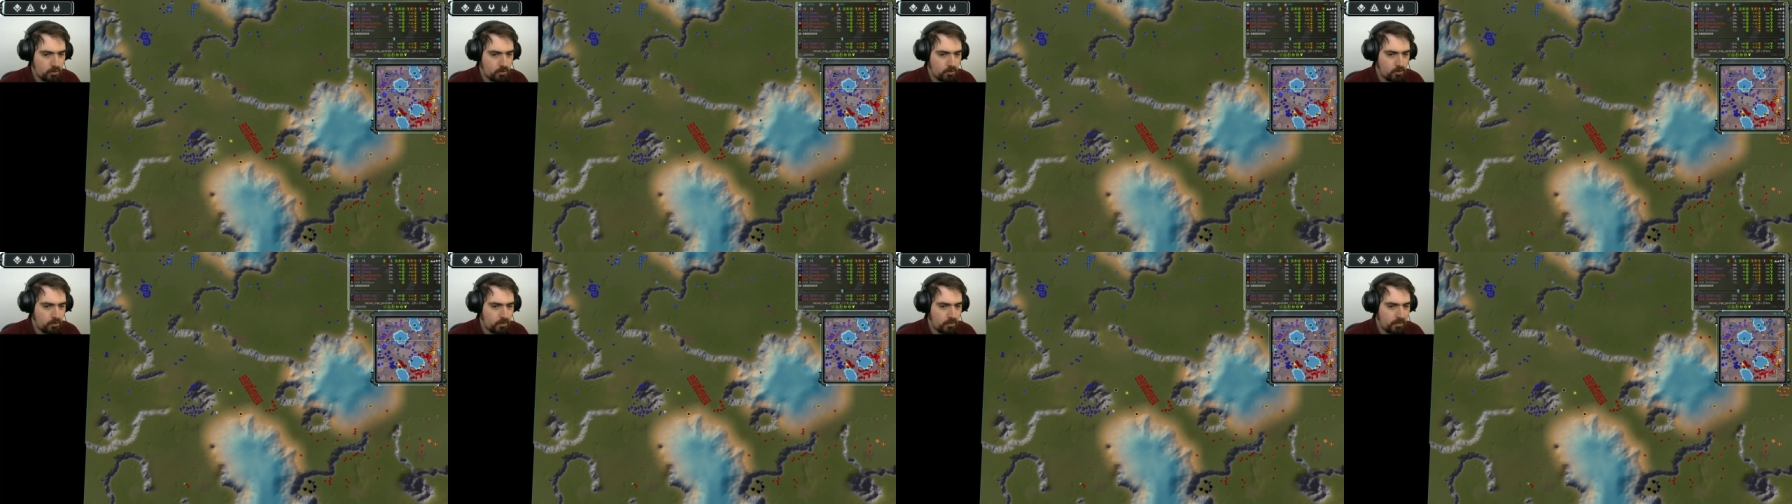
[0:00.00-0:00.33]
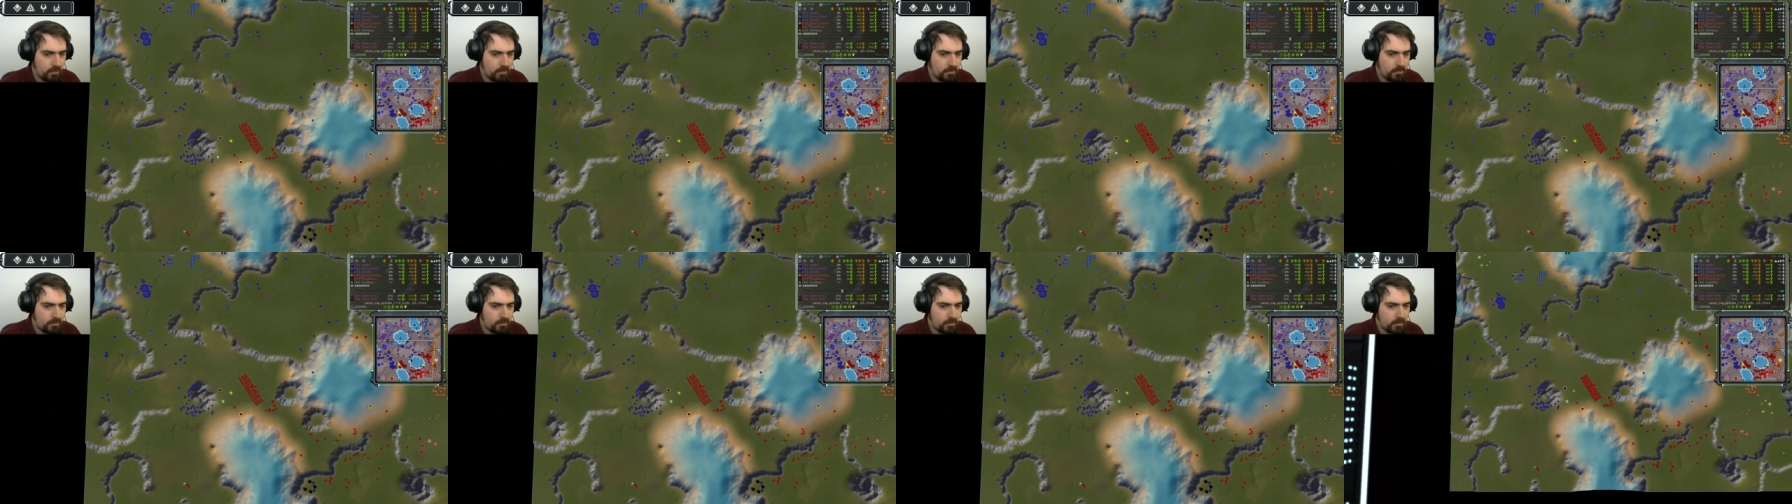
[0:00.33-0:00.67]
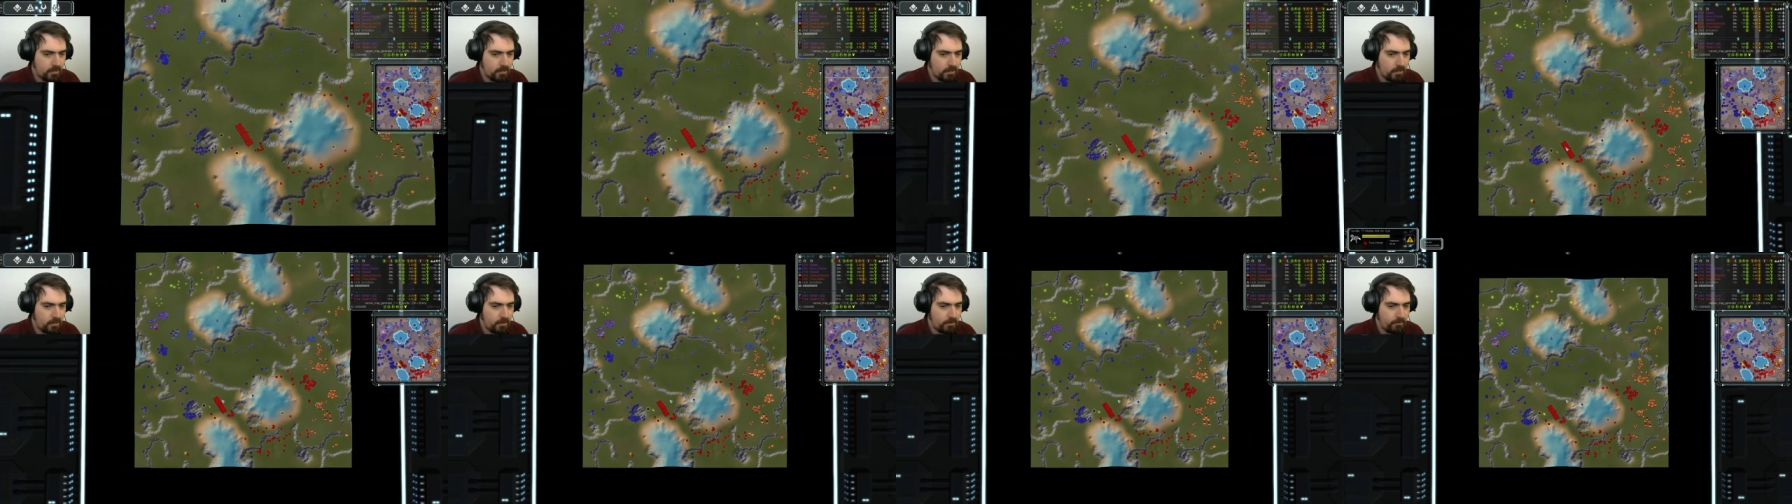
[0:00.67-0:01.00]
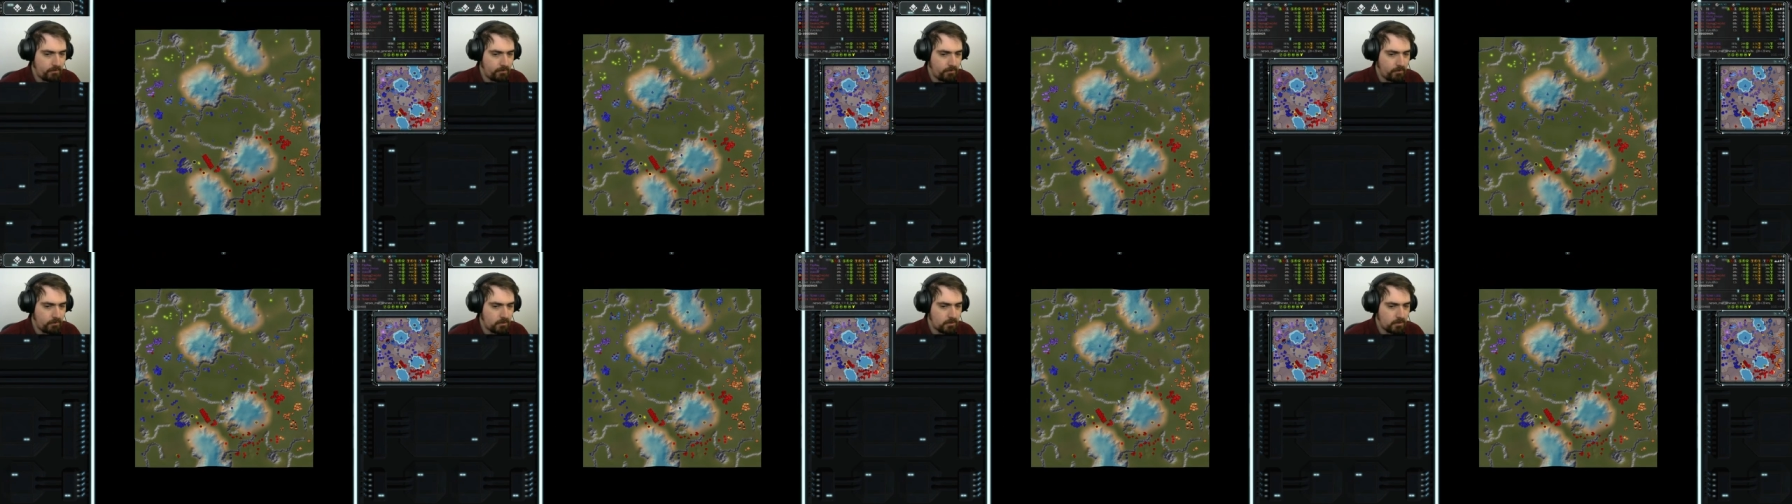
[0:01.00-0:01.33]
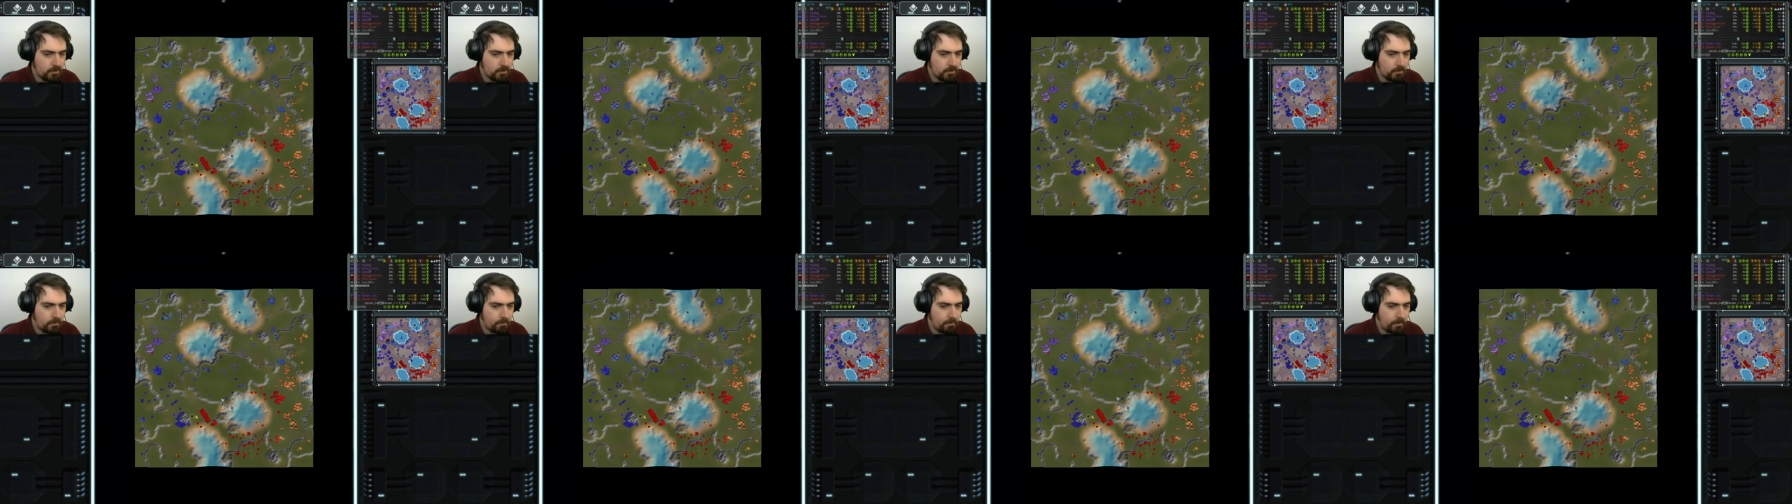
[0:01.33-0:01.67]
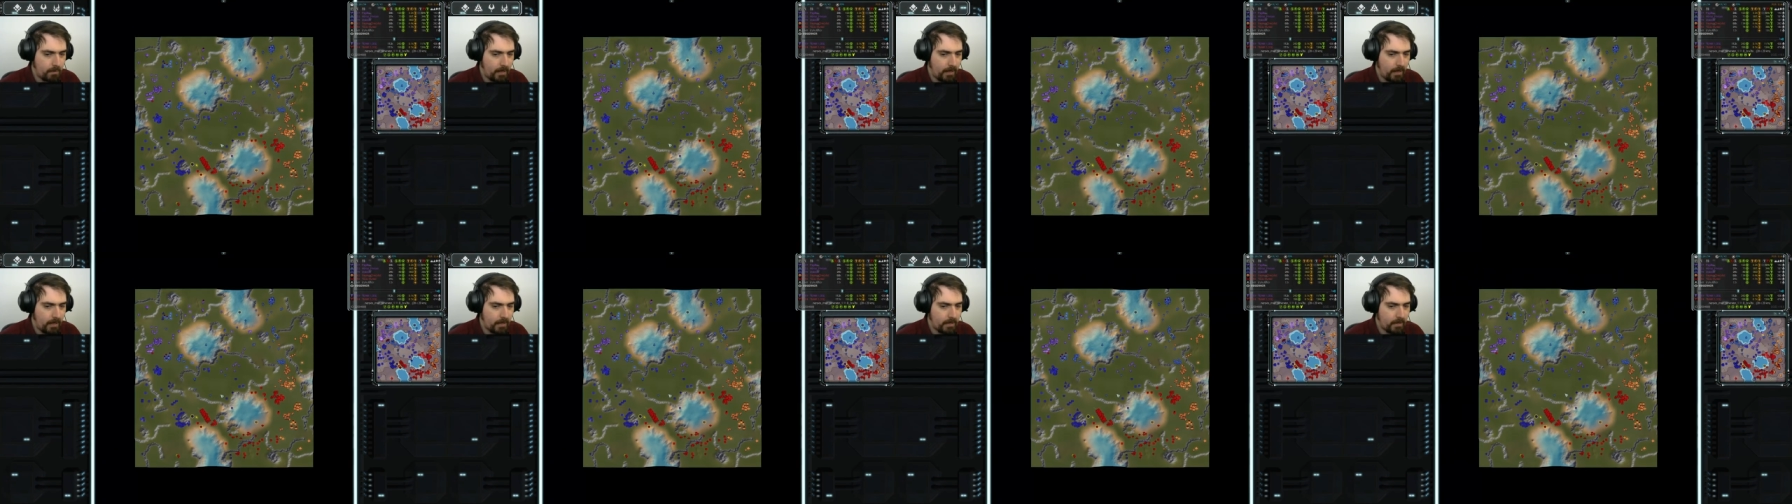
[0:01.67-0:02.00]
or is he going to fall
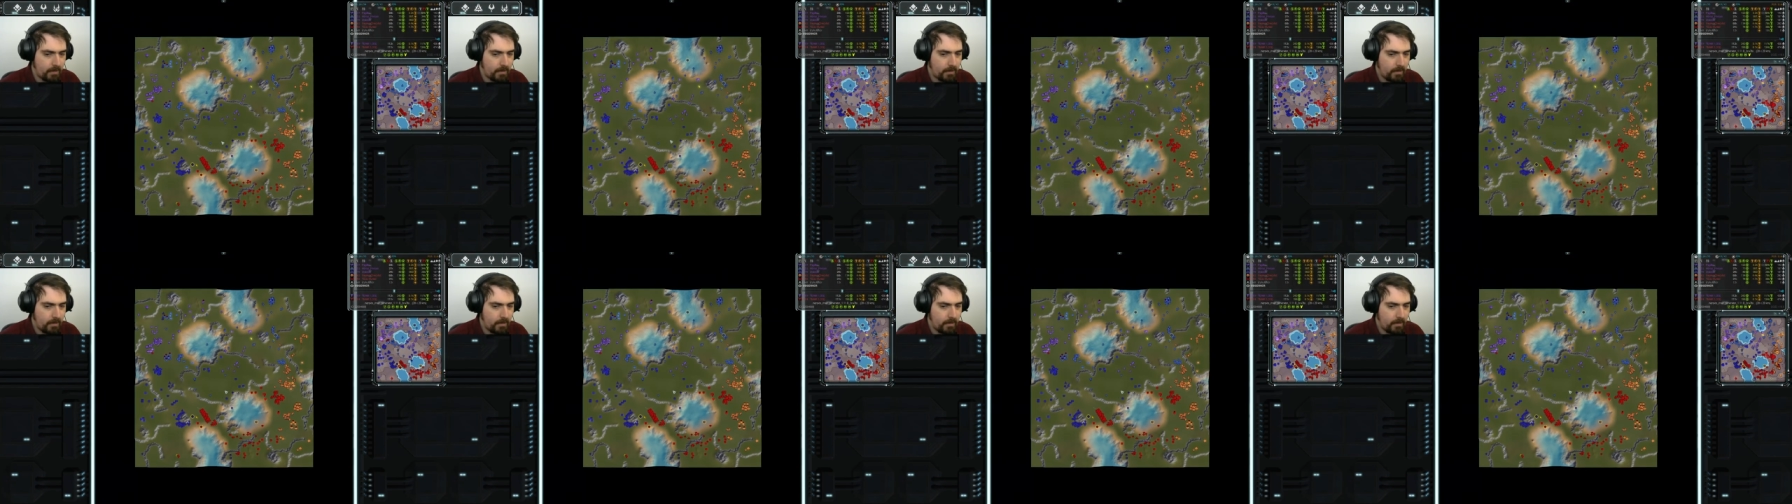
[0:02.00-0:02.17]
back?